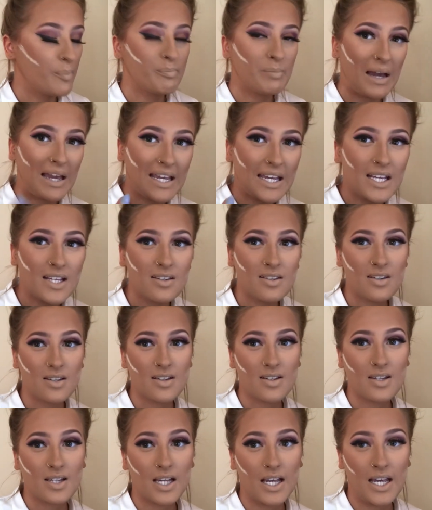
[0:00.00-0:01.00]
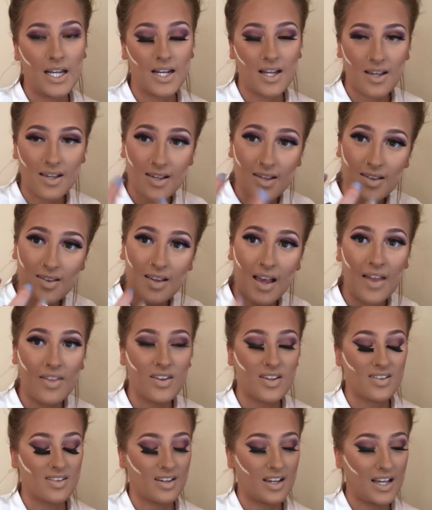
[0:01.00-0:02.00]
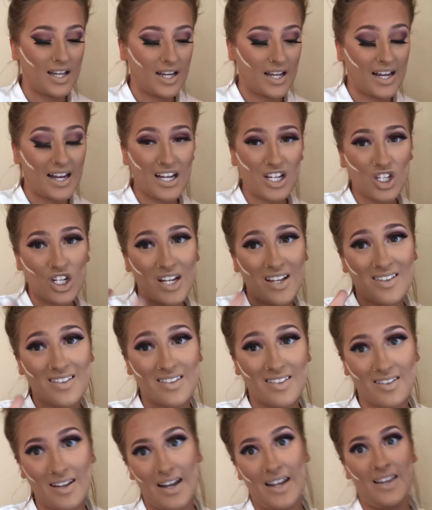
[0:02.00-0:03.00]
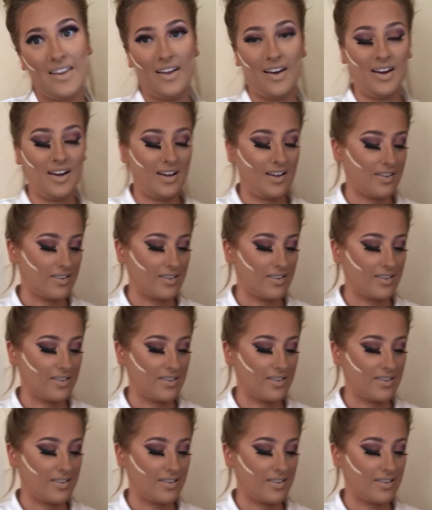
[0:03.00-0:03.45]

bake into the skin, set the skin and actually stay there.